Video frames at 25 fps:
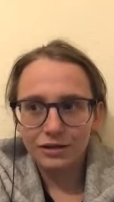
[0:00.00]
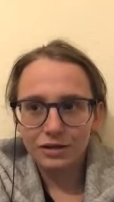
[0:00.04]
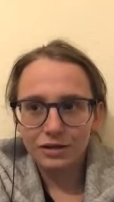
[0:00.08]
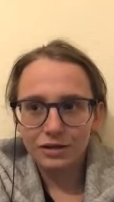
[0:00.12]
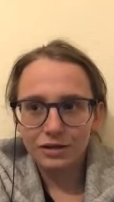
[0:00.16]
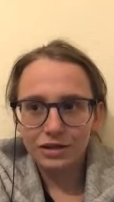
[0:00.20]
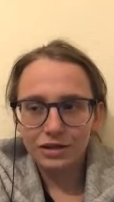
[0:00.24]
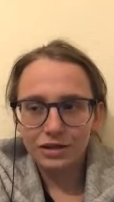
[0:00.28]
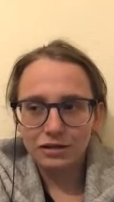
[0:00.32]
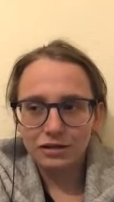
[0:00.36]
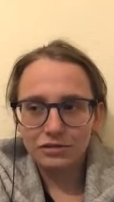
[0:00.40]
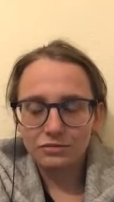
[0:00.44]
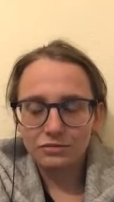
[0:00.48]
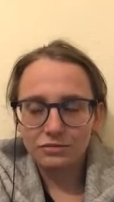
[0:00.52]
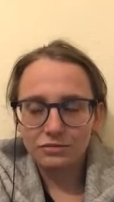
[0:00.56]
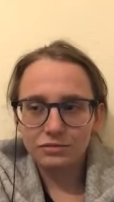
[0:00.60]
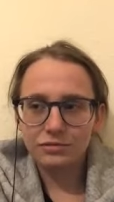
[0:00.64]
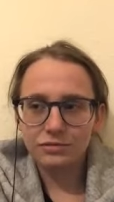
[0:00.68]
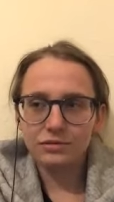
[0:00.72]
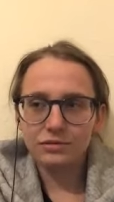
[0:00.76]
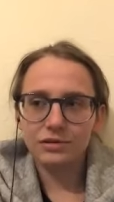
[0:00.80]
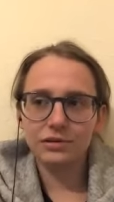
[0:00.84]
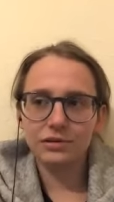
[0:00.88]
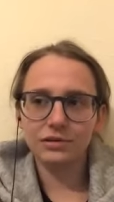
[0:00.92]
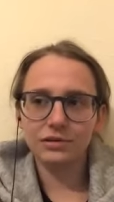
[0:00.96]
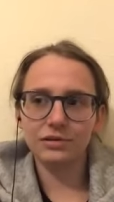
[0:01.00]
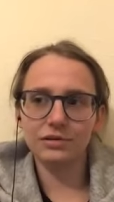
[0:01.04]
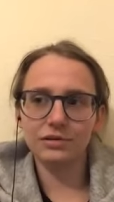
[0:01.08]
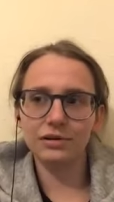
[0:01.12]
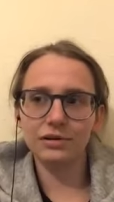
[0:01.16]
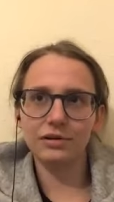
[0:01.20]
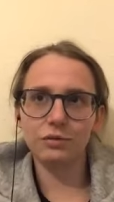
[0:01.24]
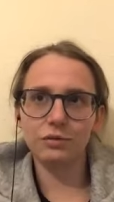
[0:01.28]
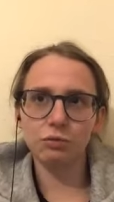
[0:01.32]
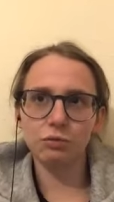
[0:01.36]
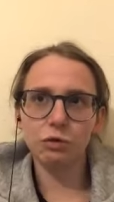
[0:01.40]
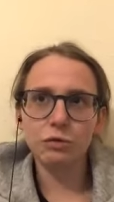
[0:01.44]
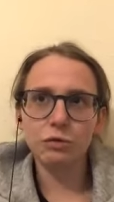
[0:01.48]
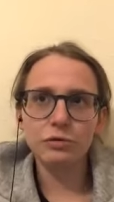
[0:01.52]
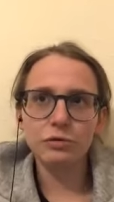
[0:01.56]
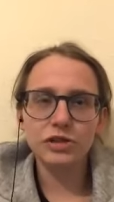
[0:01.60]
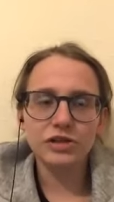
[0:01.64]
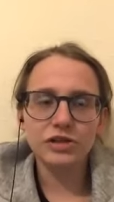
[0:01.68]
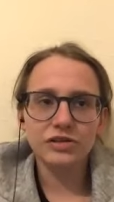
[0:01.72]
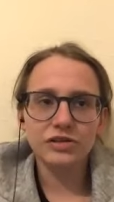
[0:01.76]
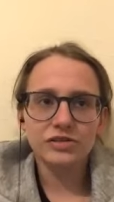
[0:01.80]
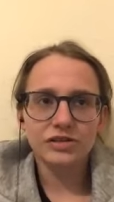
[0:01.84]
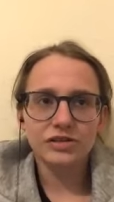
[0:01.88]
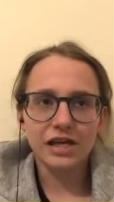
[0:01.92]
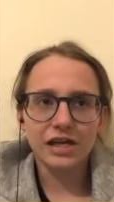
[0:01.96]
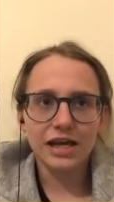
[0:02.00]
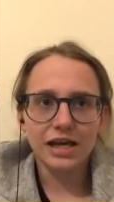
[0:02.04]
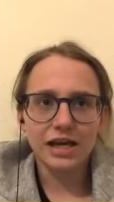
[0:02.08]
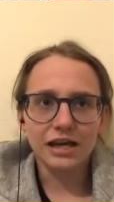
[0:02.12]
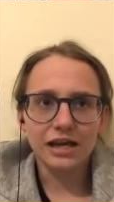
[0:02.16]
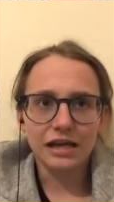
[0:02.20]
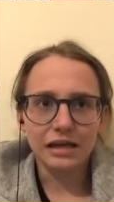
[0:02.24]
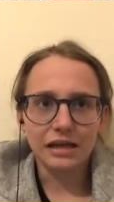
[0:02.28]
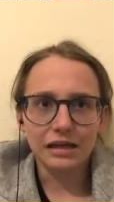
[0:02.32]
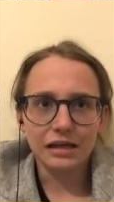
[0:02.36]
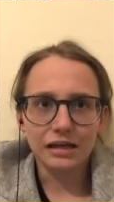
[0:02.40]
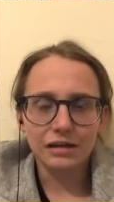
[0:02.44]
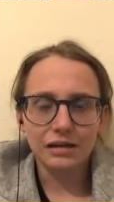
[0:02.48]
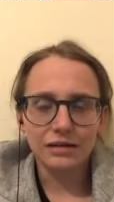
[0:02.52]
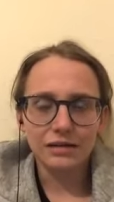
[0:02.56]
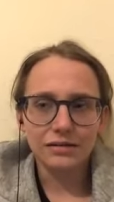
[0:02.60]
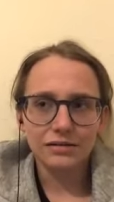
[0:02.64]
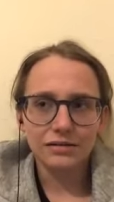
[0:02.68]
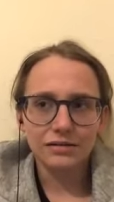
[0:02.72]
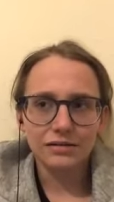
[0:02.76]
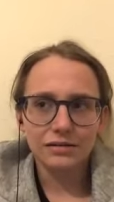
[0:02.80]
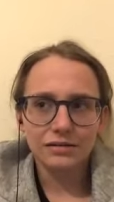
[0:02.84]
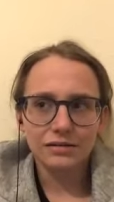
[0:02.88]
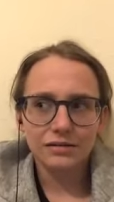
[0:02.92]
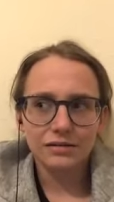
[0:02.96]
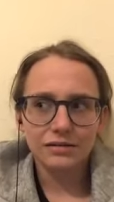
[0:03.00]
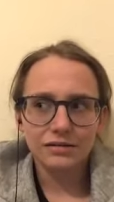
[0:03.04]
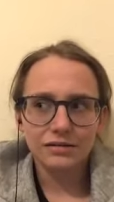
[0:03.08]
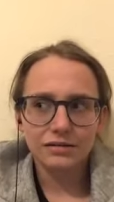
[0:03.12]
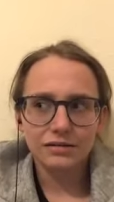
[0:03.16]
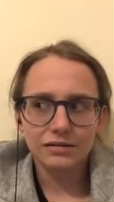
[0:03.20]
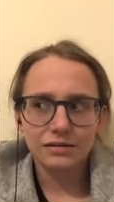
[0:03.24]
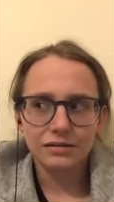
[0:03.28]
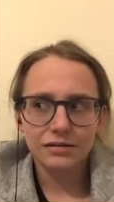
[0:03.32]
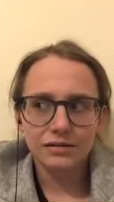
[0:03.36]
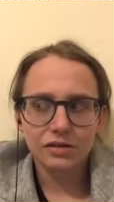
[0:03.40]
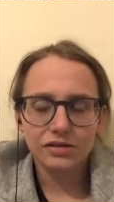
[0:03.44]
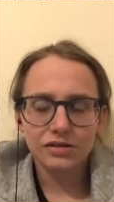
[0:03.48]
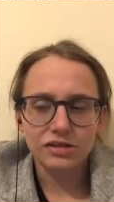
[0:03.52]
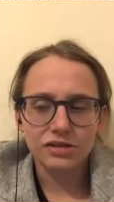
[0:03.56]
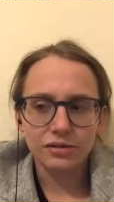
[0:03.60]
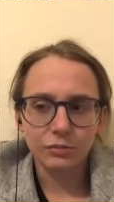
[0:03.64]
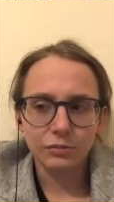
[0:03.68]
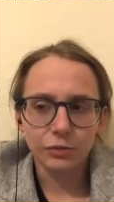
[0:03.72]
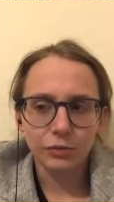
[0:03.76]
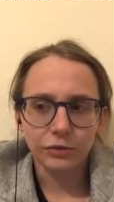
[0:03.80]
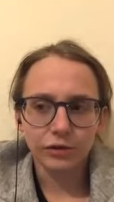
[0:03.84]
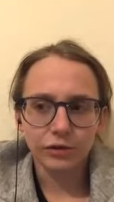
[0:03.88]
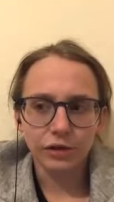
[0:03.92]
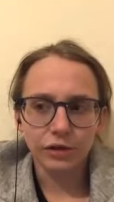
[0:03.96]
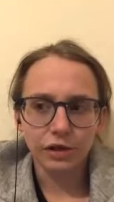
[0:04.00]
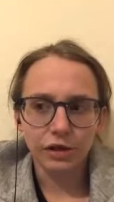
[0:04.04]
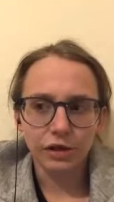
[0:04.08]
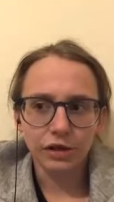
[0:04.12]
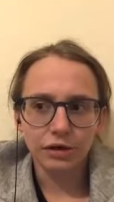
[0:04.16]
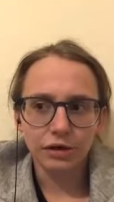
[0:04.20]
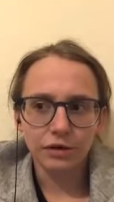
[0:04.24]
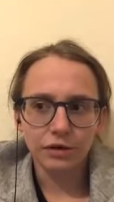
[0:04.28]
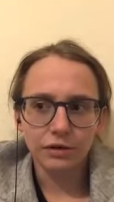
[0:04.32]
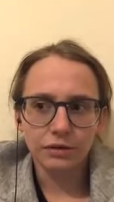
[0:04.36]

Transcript: you know, what would you say to someone that